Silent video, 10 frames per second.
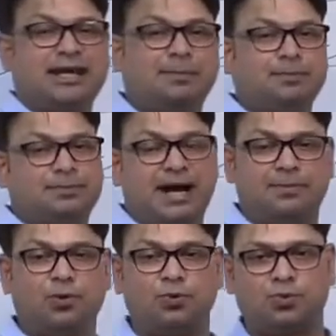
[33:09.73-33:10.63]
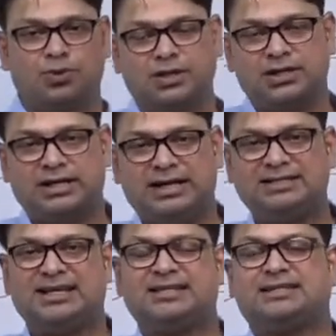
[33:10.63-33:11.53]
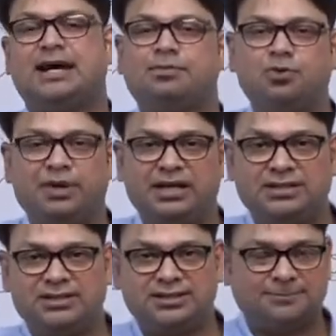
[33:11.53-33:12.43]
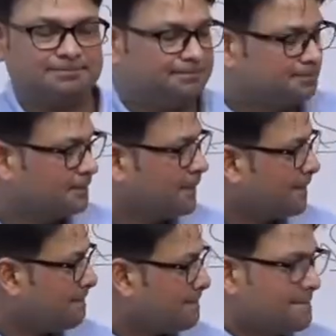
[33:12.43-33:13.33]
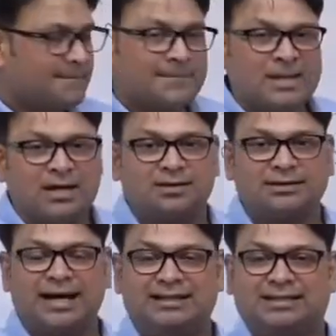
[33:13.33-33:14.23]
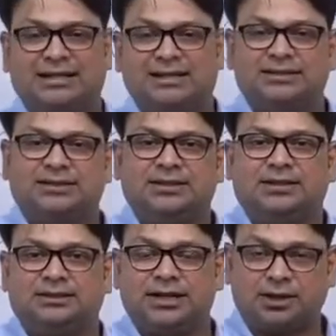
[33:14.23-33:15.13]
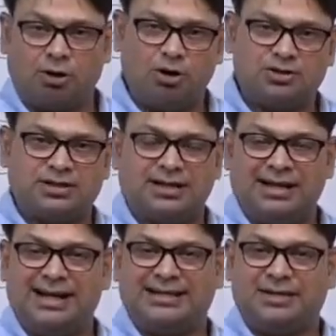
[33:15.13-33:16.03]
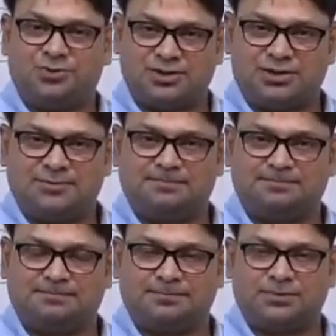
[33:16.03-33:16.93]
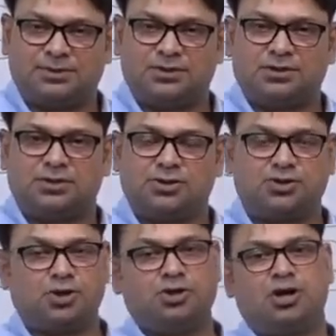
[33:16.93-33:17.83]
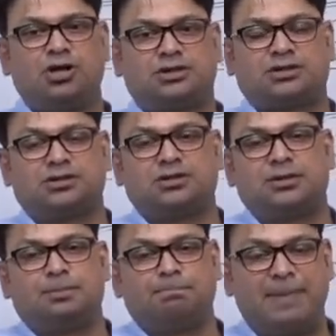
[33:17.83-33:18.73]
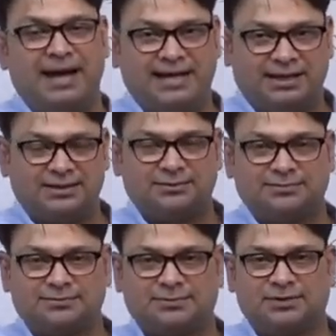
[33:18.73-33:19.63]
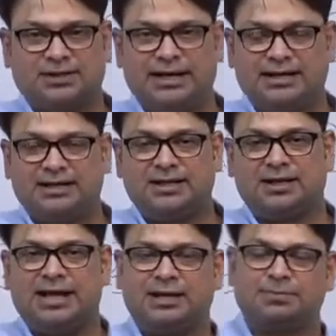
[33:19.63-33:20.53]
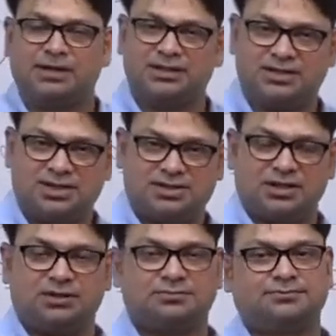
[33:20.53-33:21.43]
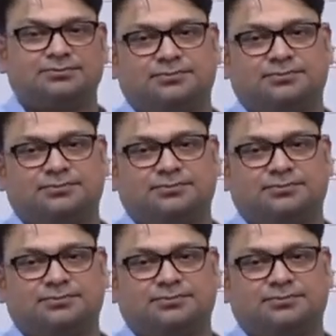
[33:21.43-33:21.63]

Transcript: taboo. Incest taboo means that the close relatives should not marry, right? Like brother sister